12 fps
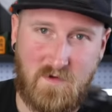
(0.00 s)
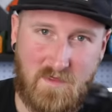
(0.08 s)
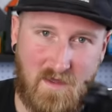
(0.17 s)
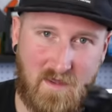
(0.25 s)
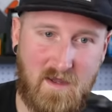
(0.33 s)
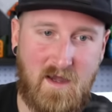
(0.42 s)
with
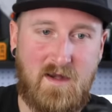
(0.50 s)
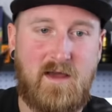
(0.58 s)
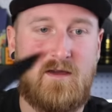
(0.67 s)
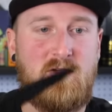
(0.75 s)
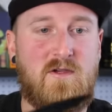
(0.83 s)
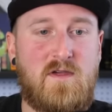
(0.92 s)
a
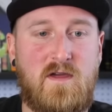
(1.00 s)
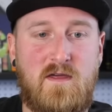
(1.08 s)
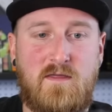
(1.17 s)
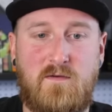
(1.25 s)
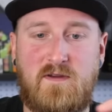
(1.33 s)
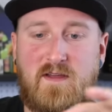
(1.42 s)
Kydex
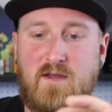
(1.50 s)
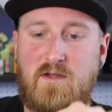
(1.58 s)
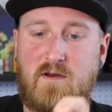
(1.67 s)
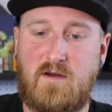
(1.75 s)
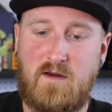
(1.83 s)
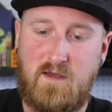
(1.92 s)
sheath. The
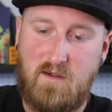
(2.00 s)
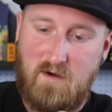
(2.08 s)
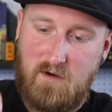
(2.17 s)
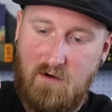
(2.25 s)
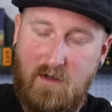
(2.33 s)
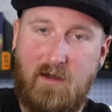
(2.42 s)
retention on here
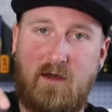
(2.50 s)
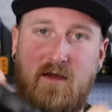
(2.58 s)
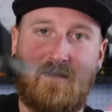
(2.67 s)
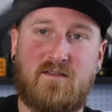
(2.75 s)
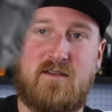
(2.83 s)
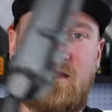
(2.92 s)

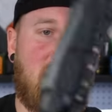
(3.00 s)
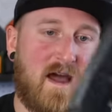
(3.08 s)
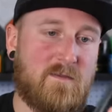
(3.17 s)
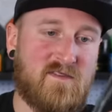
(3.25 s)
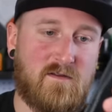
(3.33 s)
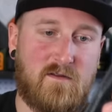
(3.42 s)
is
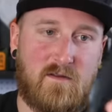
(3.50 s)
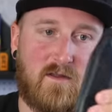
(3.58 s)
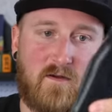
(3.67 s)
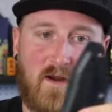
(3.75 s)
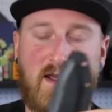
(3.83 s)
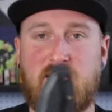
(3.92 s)
absolutely
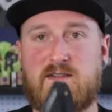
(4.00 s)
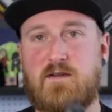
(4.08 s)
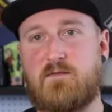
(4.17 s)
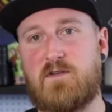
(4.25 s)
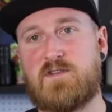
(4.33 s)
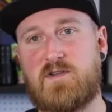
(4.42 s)
great. So
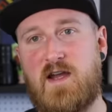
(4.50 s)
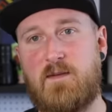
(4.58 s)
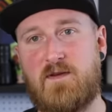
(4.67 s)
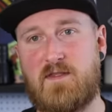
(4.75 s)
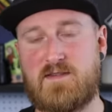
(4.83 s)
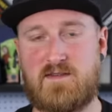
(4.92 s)
if you're
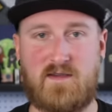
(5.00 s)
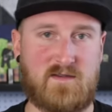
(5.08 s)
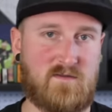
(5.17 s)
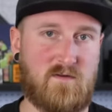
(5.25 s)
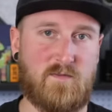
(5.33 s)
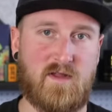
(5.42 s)
strapping this thing
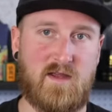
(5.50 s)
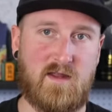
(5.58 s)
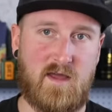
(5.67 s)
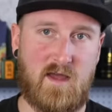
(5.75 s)
to a plate